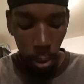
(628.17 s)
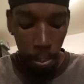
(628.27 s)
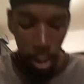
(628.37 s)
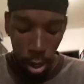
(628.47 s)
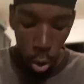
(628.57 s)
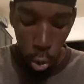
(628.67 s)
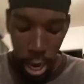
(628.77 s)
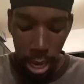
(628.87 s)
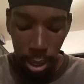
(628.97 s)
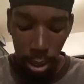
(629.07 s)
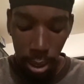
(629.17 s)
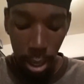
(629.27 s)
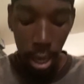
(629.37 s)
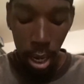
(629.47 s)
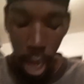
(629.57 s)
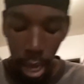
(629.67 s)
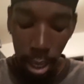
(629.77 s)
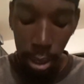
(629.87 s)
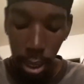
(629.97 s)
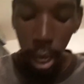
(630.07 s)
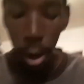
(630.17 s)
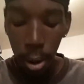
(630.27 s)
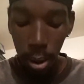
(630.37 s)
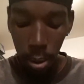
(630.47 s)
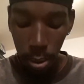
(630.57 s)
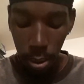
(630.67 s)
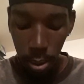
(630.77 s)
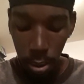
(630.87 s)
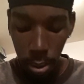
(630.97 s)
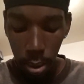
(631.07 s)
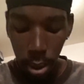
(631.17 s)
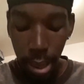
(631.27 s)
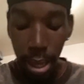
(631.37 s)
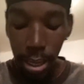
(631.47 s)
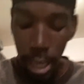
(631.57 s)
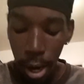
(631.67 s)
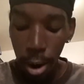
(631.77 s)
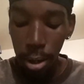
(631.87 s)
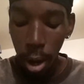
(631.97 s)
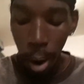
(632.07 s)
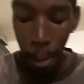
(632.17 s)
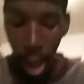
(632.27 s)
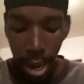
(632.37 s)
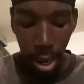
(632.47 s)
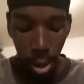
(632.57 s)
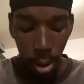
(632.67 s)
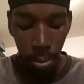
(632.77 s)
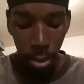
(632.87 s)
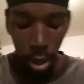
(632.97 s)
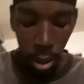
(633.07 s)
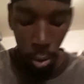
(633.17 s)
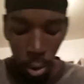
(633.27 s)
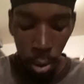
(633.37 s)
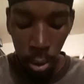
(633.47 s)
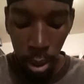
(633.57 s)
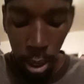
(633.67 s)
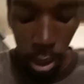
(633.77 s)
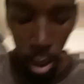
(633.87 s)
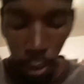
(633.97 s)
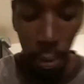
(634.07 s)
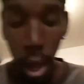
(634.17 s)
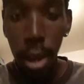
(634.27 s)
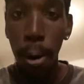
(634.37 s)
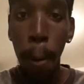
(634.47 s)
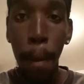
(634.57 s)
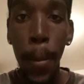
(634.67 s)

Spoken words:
Be a wheat and not a tare. The tares are binded up and thrown into the fire.